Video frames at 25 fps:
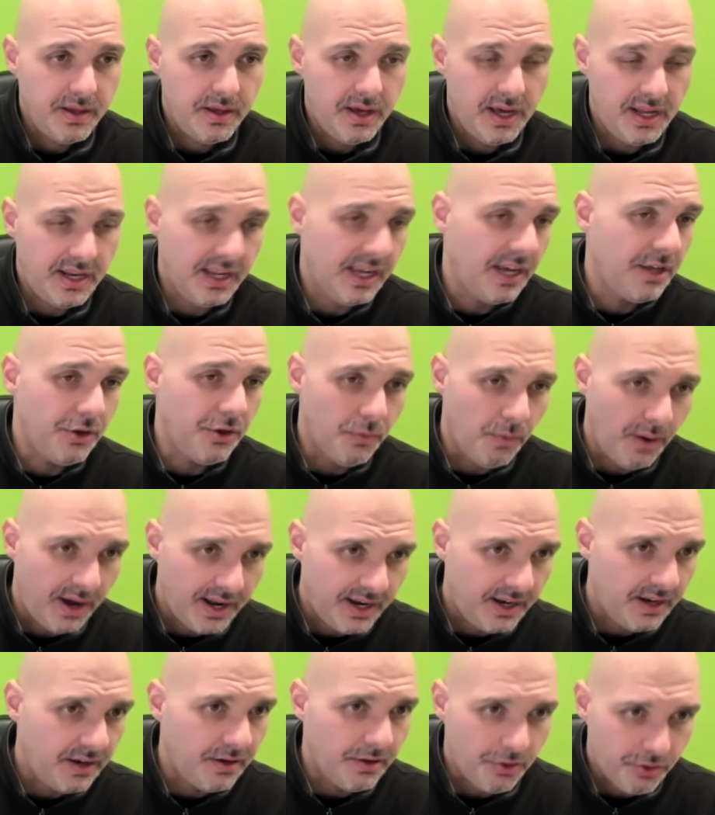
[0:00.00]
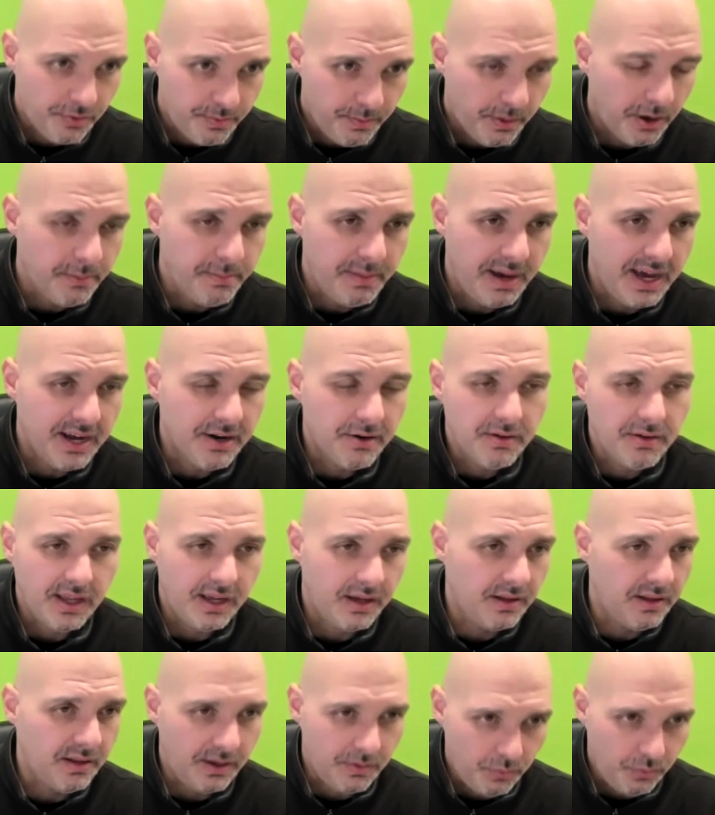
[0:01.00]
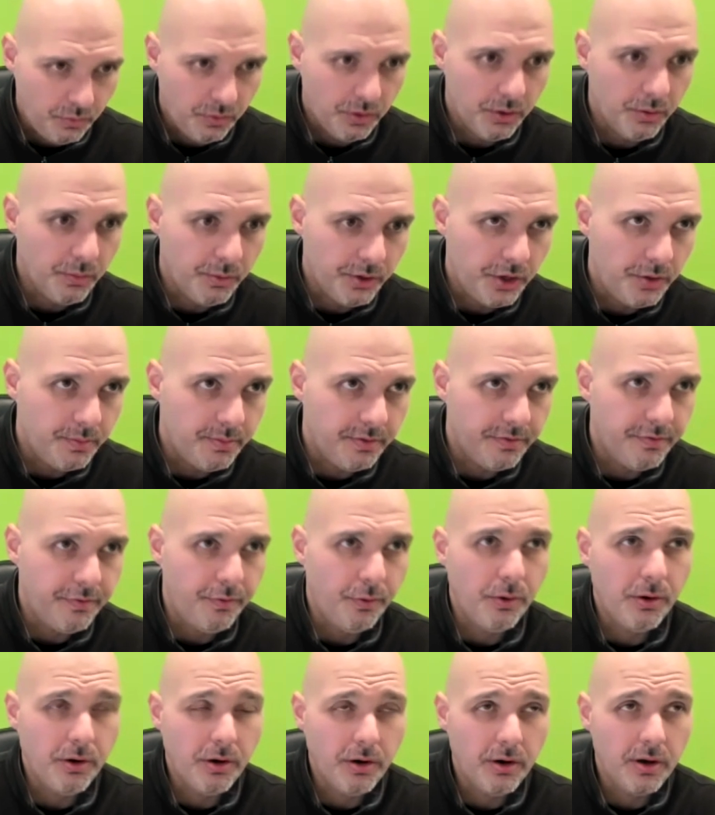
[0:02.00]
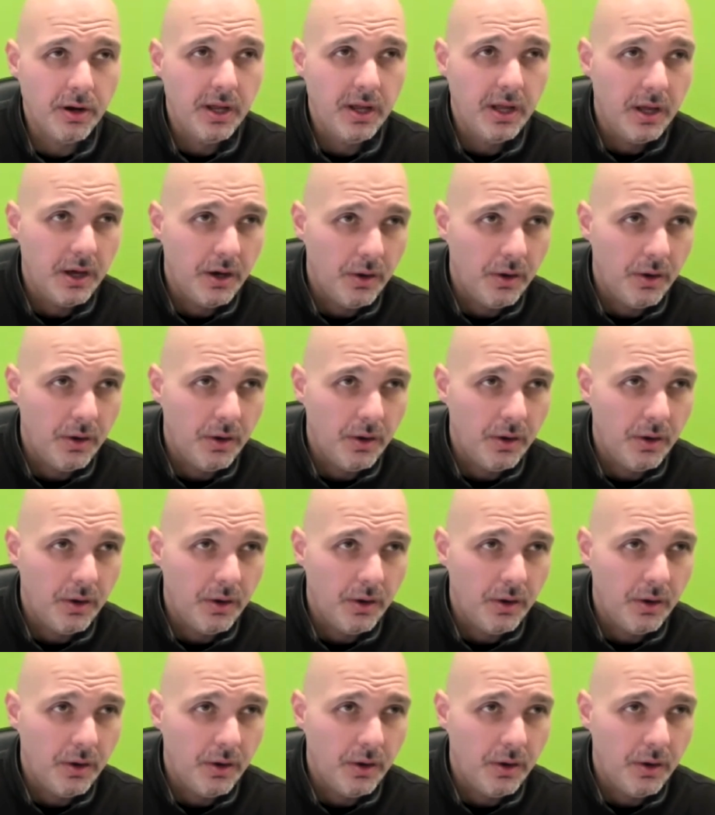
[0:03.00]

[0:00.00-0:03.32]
And again, you write it in a smart manner, like where were you before?